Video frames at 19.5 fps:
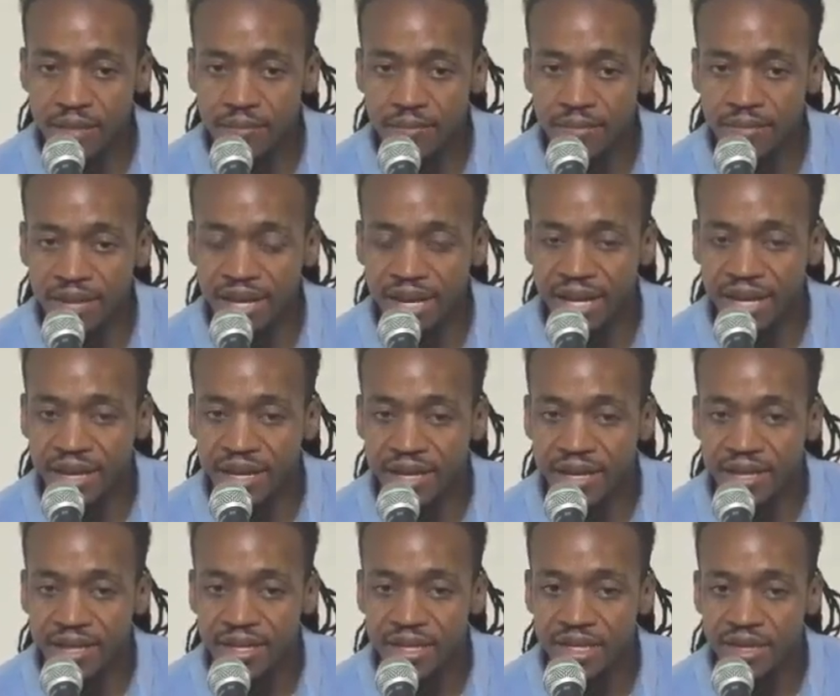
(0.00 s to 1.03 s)
but
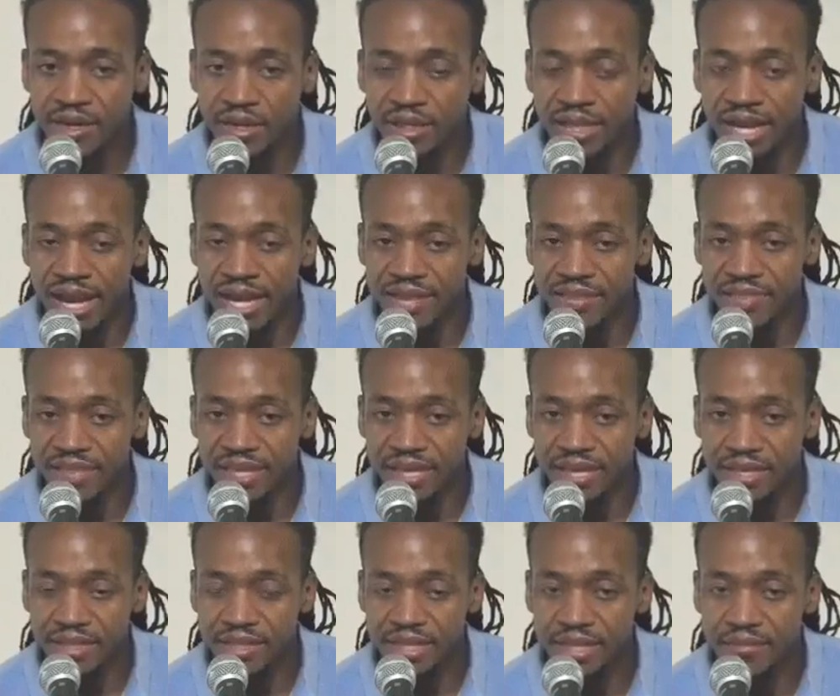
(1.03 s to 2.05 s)
there are a lot of
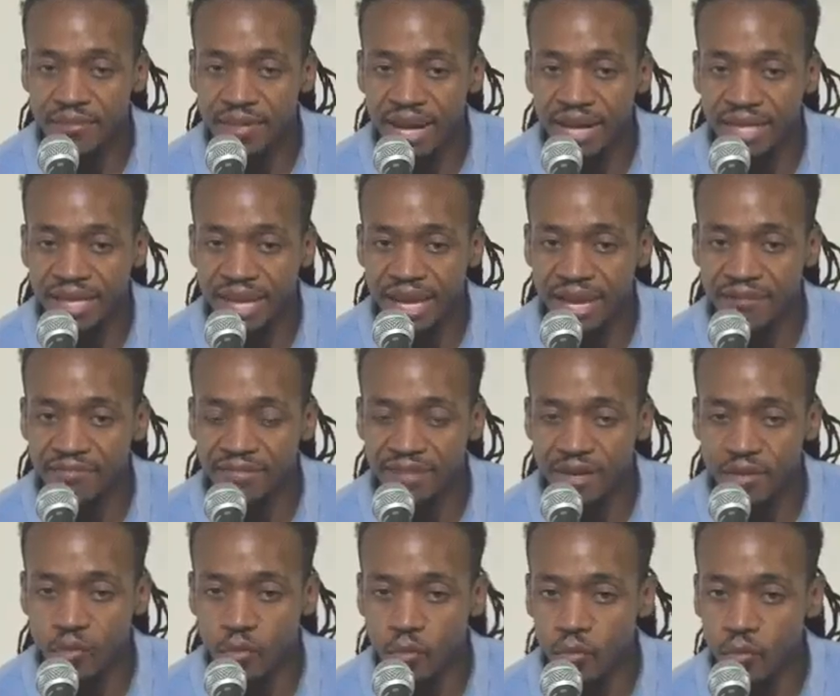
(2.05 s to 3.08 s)
things in my life
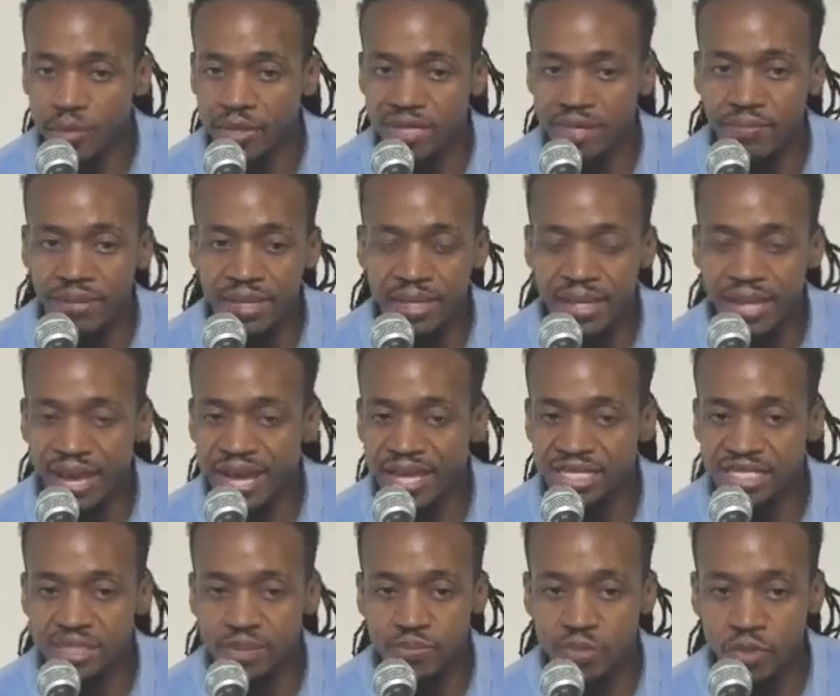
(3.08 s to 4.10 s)
that wouldn't have been
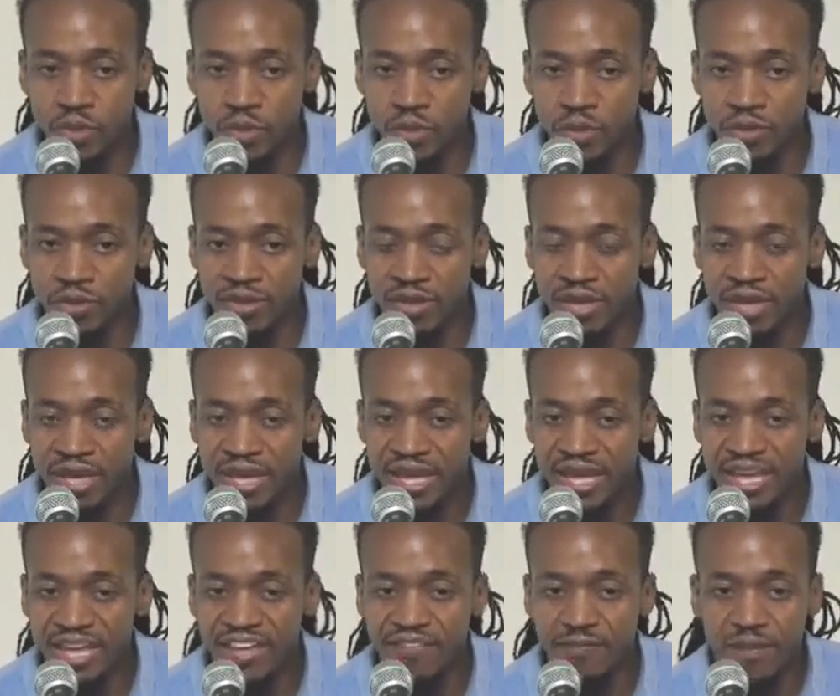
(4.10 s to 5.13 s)
as smooth
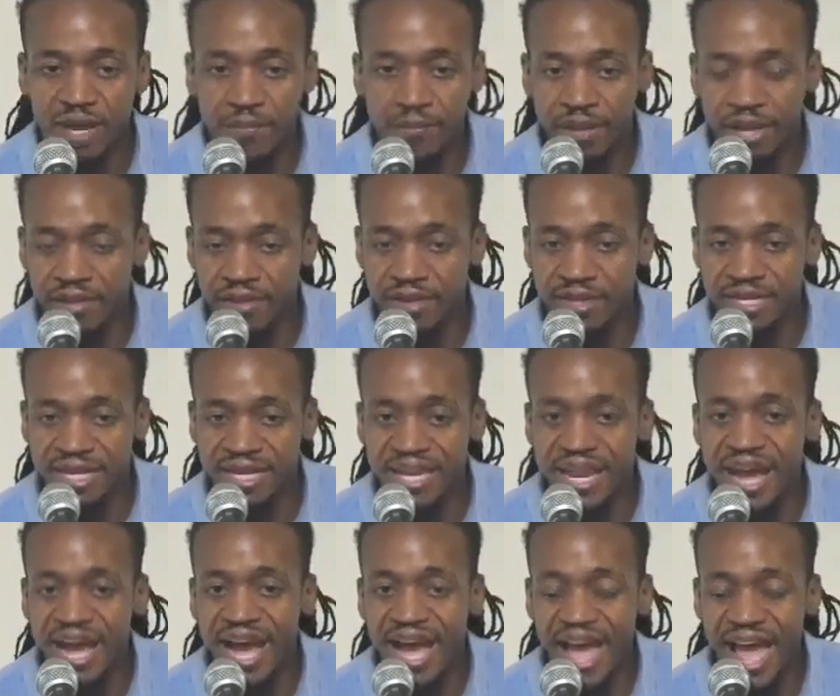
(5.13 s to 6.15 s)
if my mother did
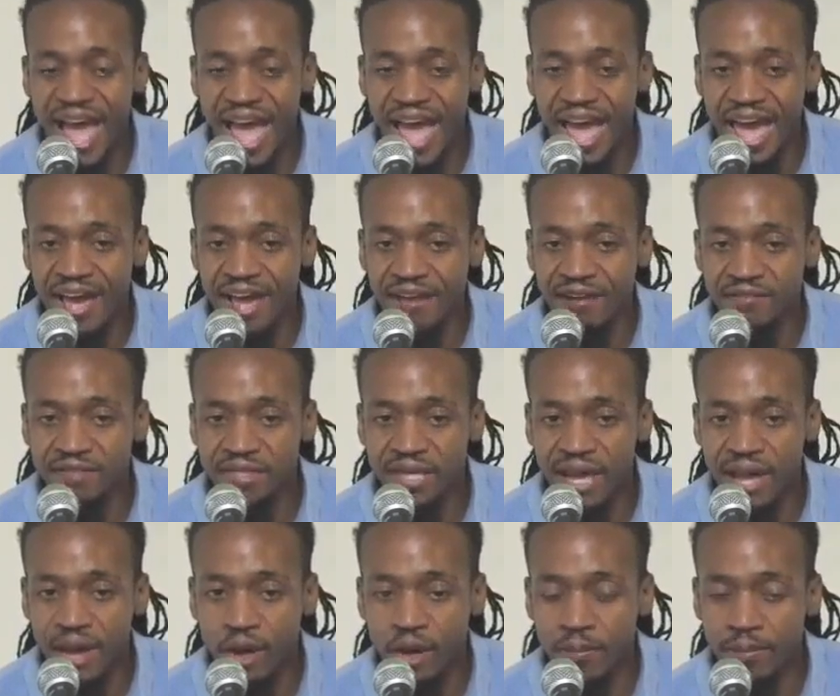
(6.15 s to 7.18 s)
not have the
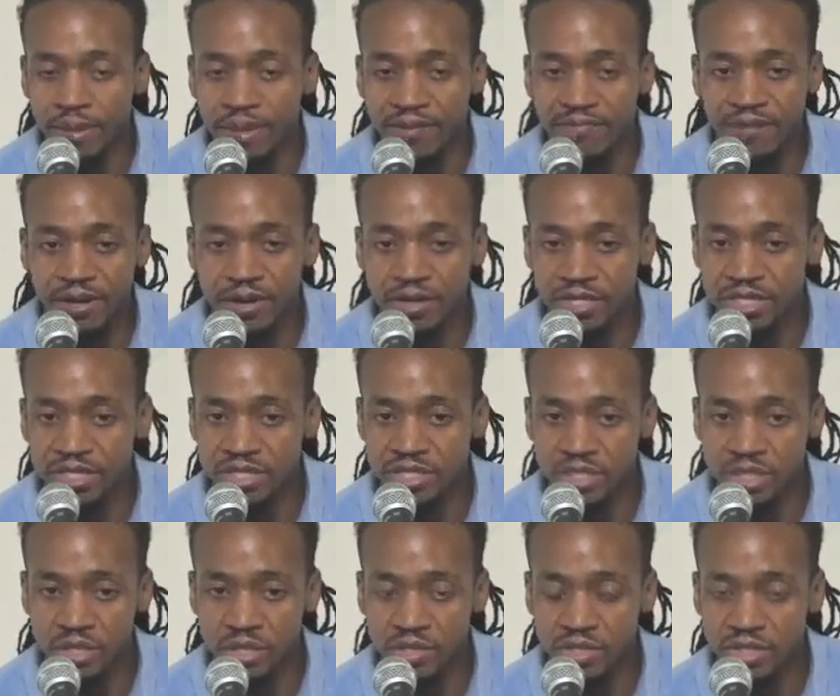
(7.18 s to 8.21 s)
help of her
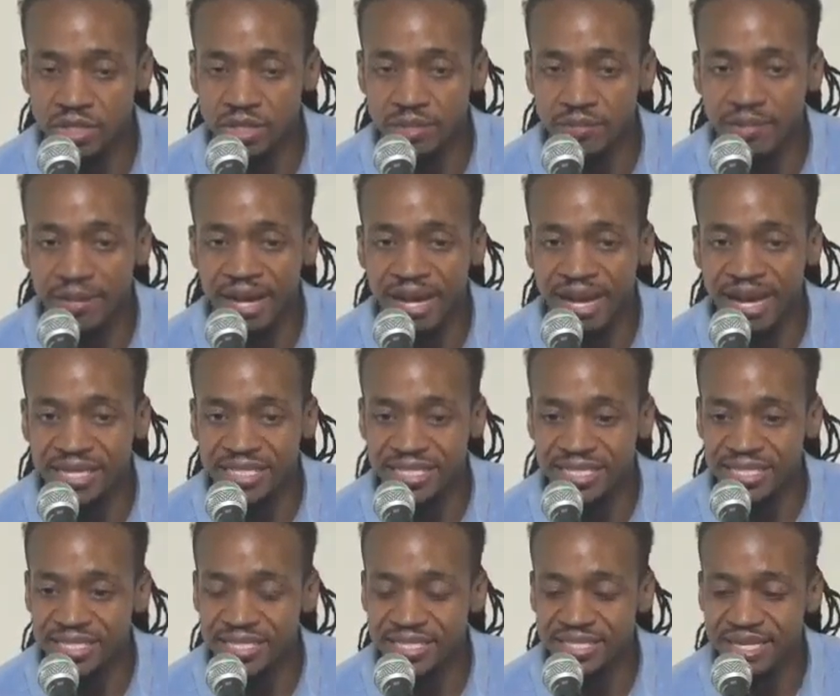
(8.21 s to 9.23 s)
sisters, my
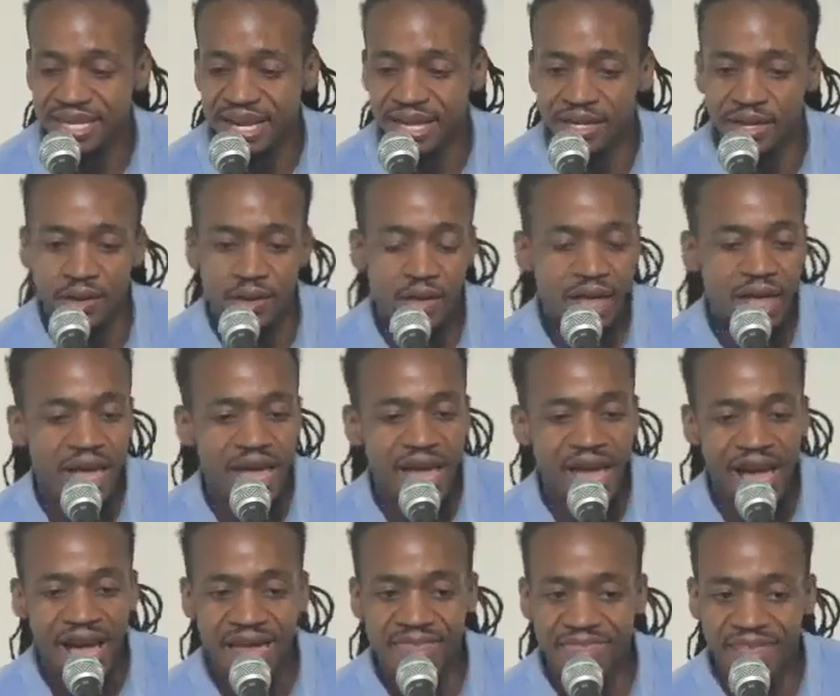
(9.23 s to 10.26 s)
aunties. And I know
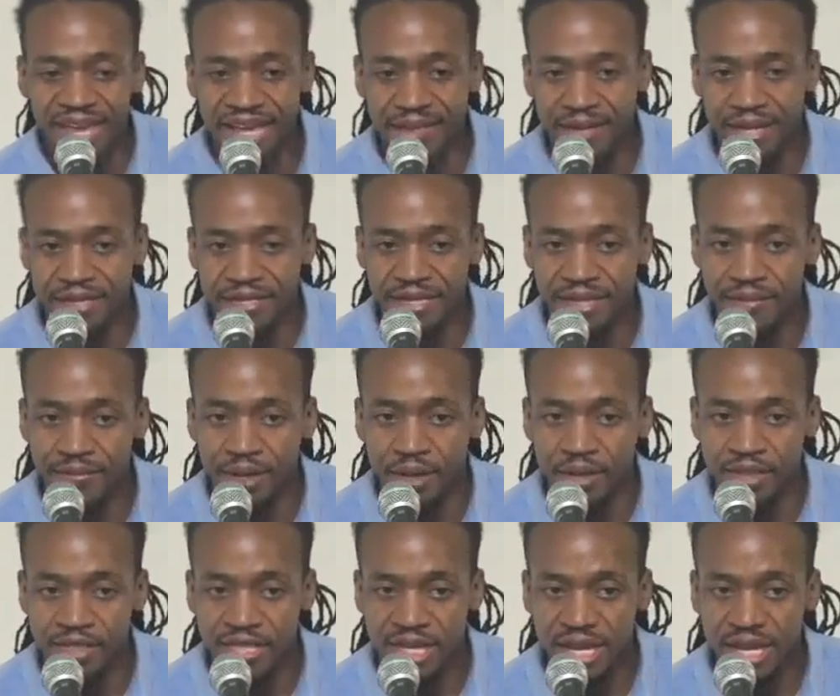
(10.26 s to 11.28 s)
I think about them all
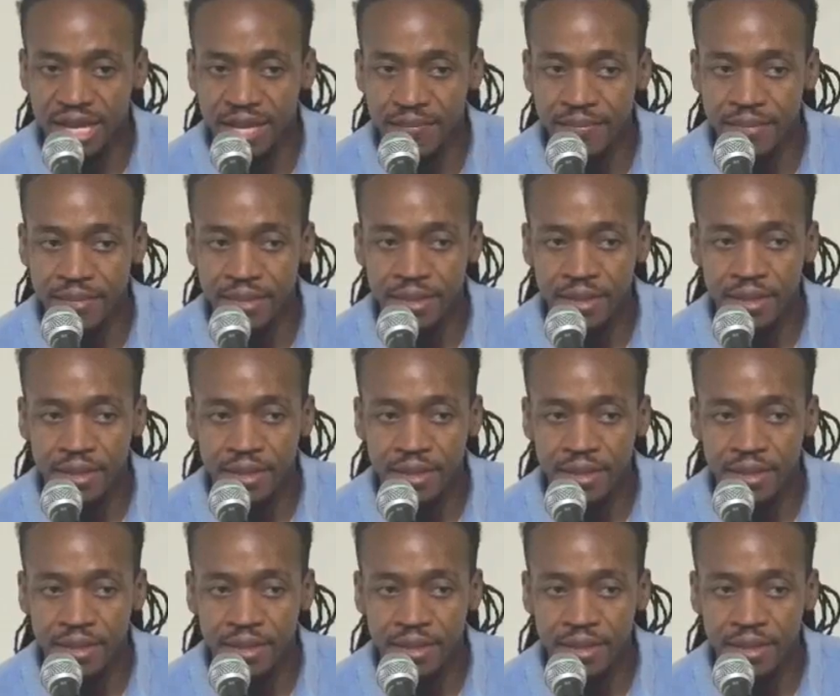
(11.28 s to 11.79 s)
the time.